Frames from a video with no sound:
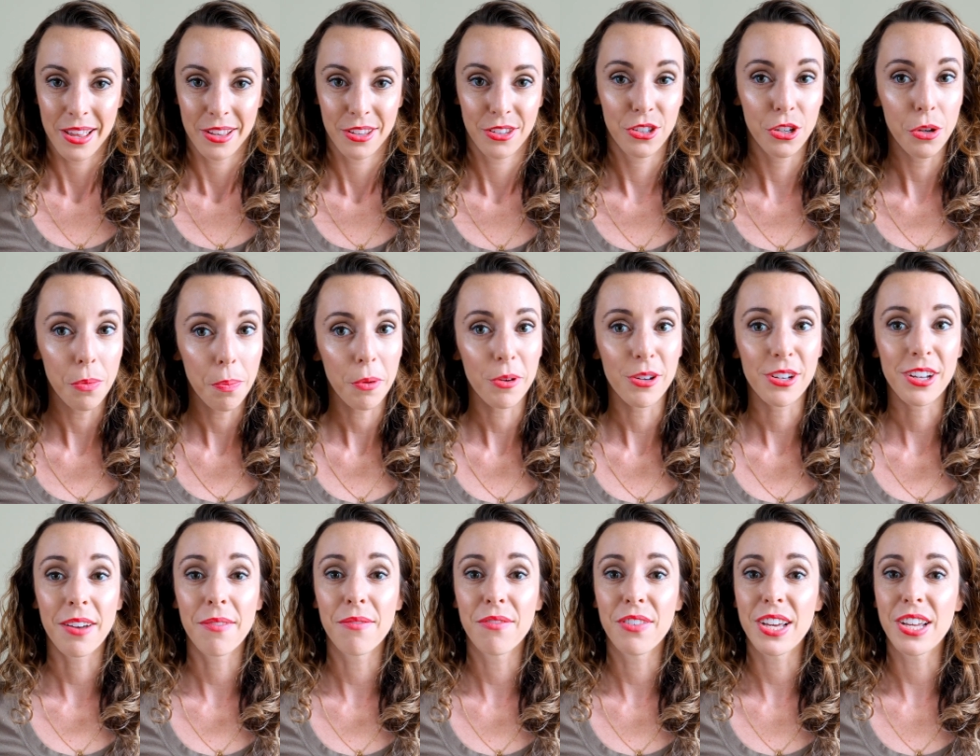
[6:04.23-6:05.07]
Super
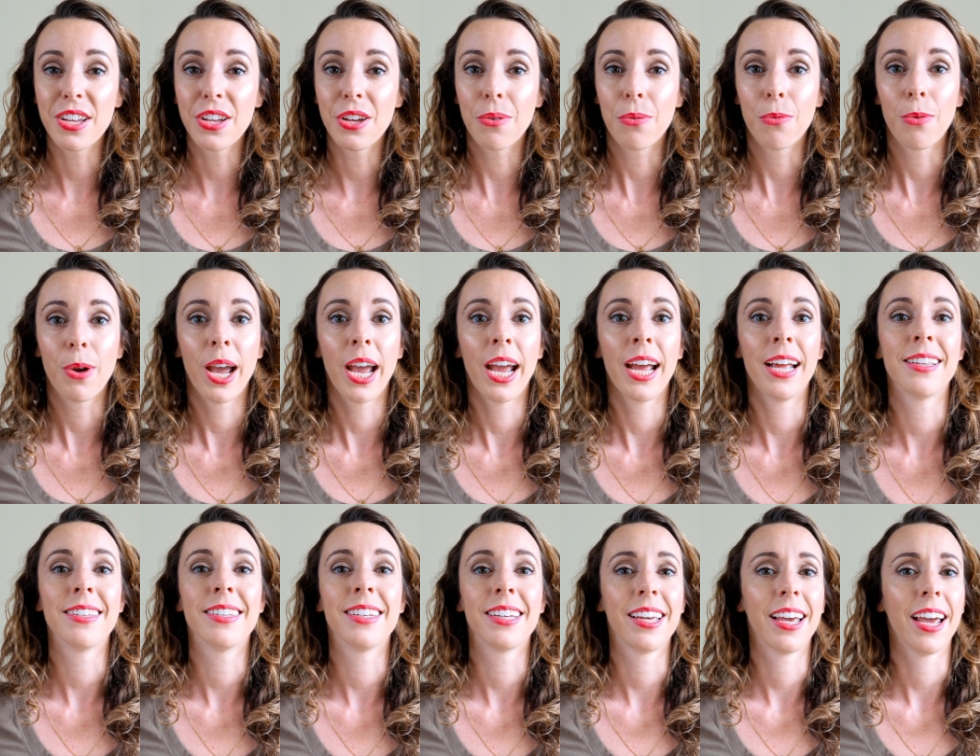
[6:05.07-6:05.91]
convenient
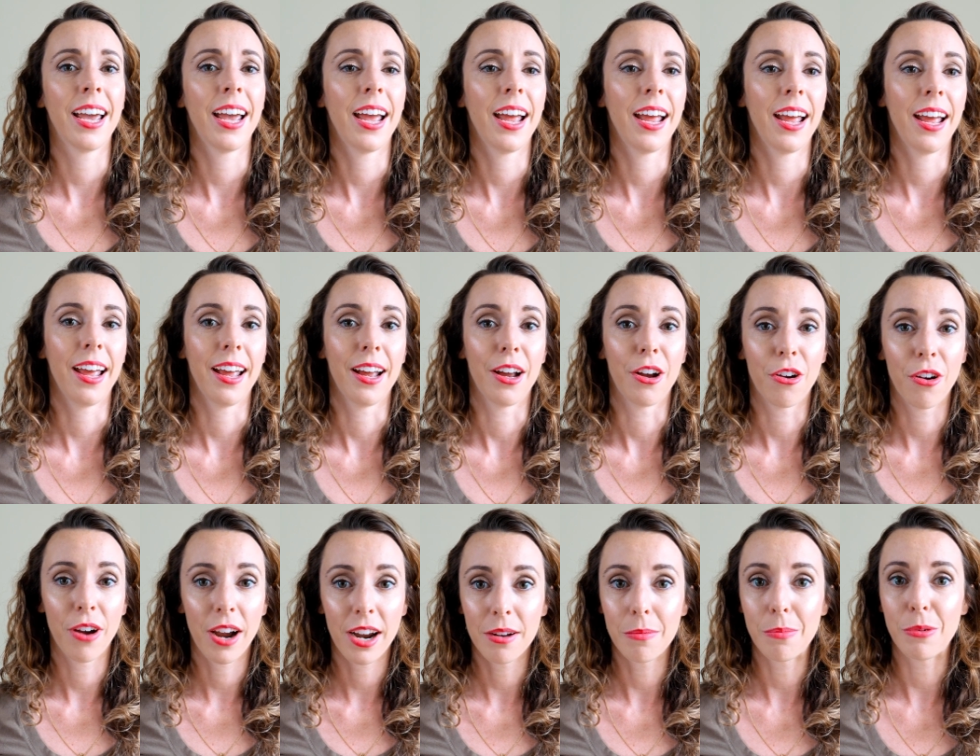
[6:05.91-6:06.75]
way to get
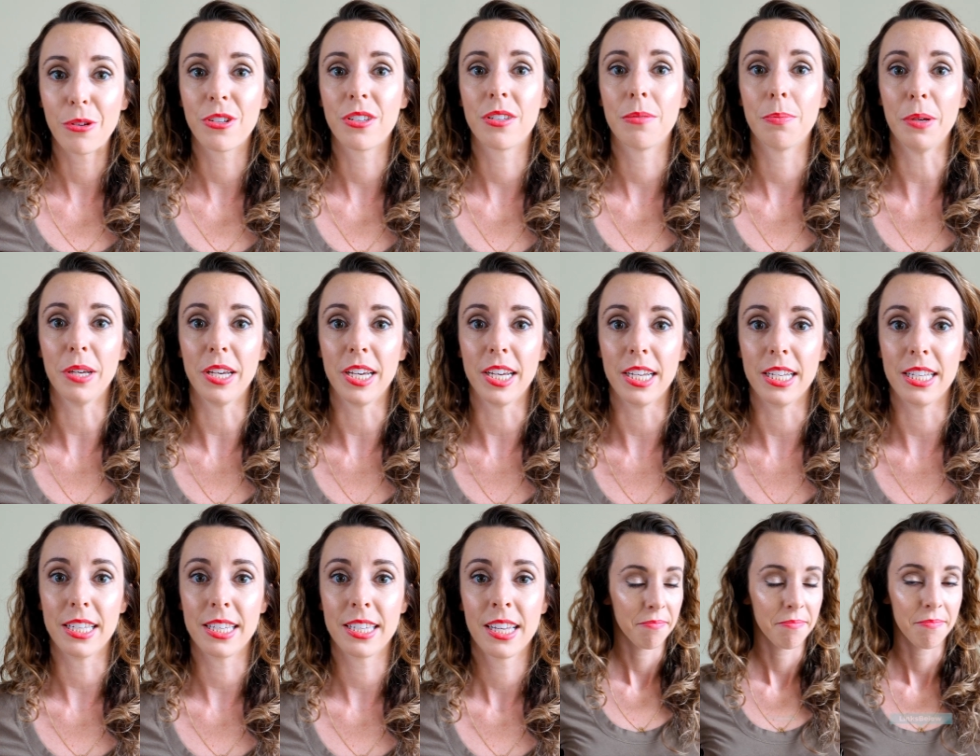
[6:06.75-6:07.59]
incredible
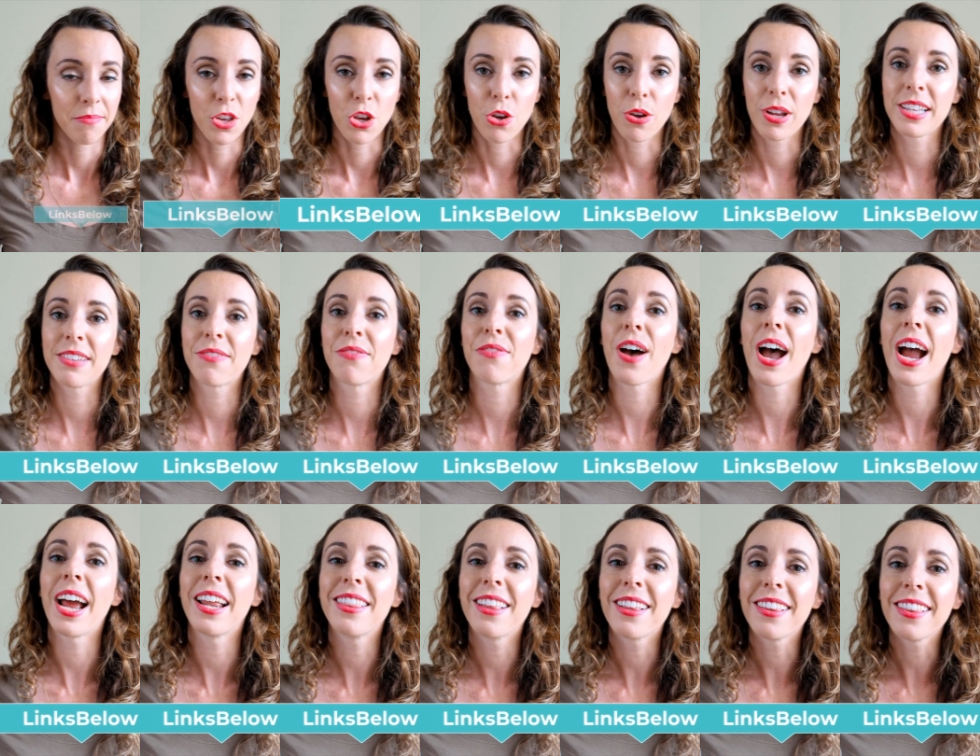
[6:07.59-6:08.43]
speeds. You can
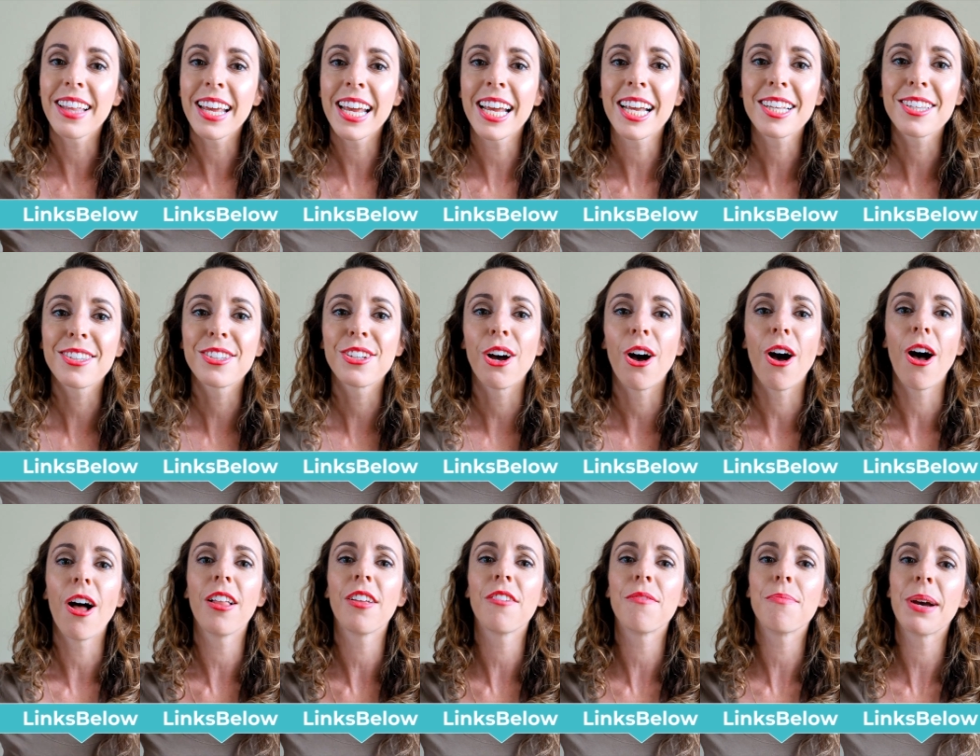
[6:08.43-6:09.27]
find the links to
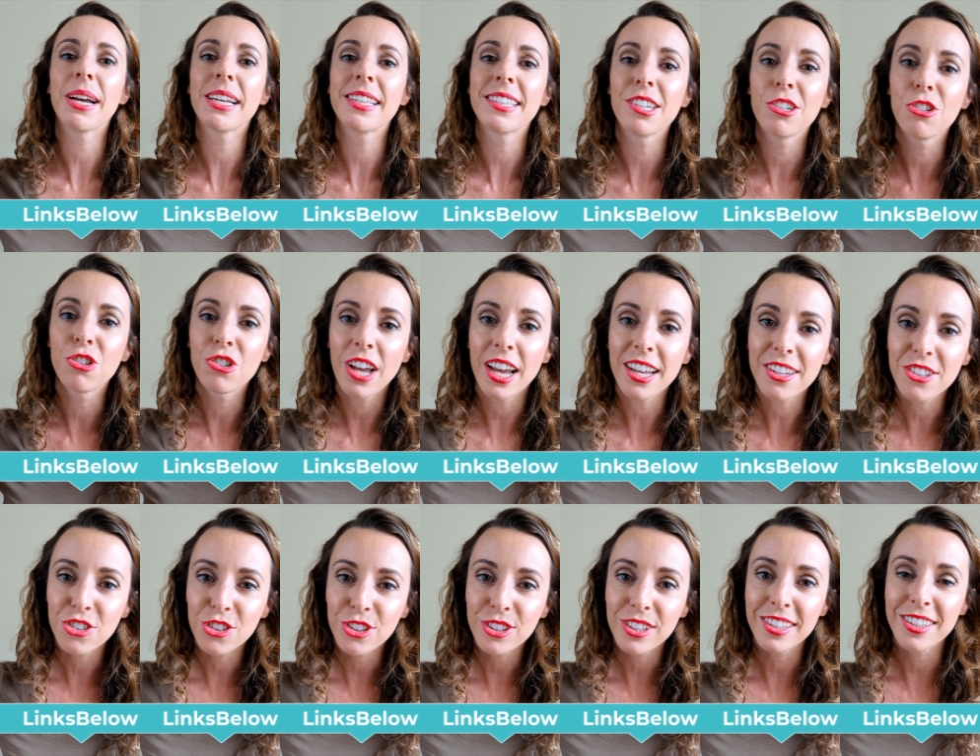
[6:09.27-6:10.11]
all of my
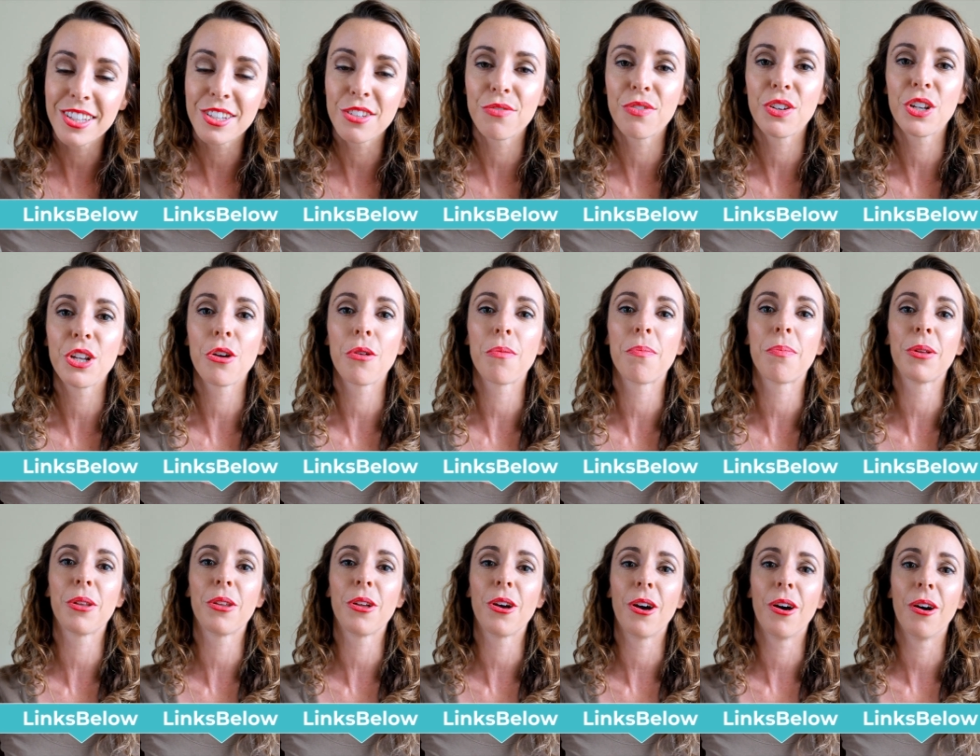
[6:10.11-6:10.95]
suggestions in this video
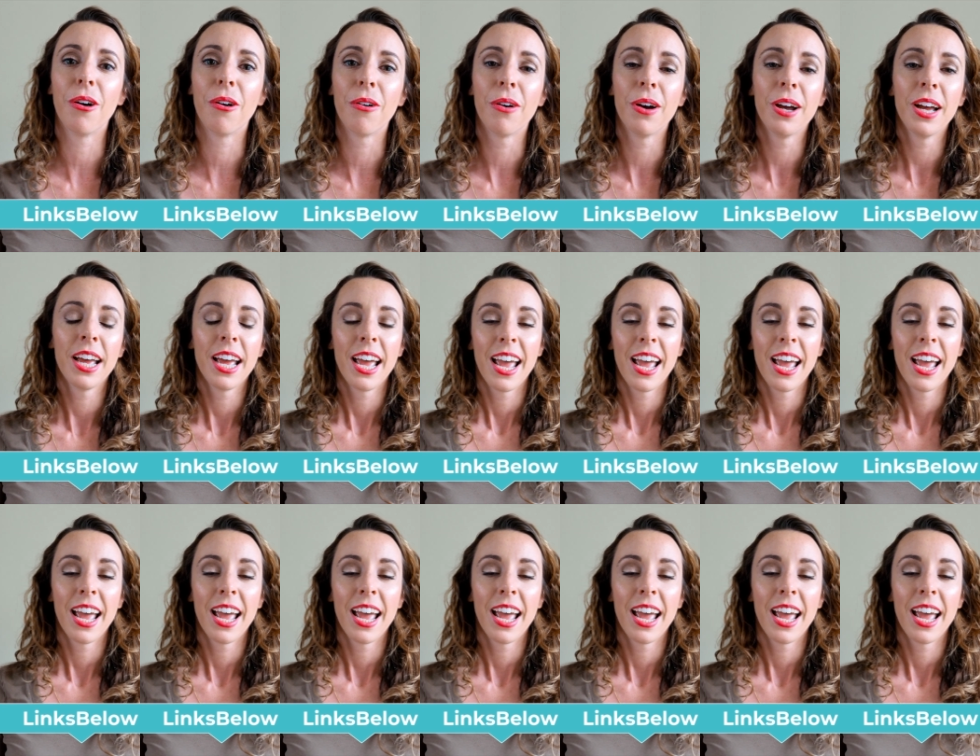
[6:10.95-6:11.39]
below.